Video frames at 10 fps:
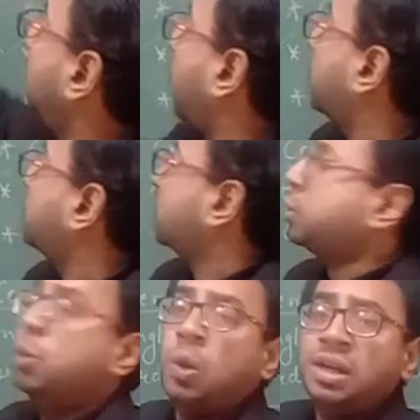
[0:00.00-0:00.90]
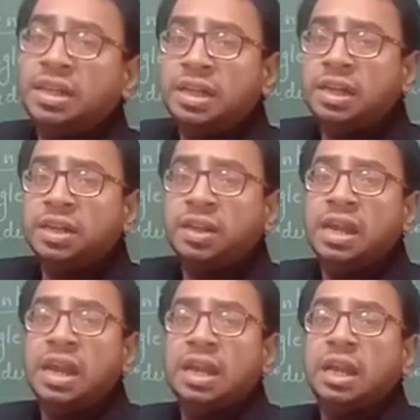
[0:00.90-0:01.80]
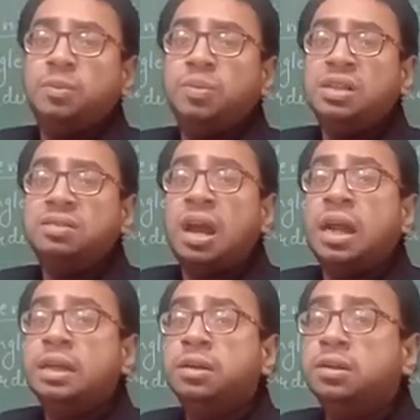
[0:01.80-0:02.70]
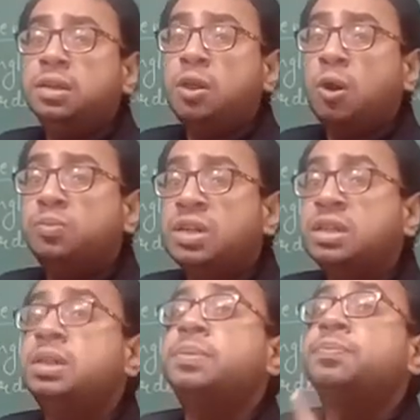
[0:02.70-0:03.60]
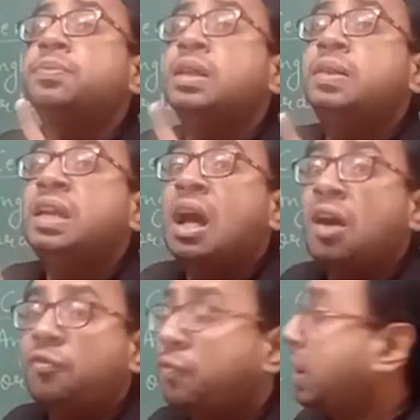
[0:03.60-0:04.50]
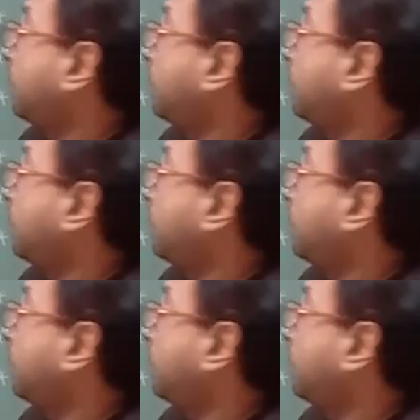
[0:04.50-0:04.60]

object through 180 degree, it means I turn the object in the halfway.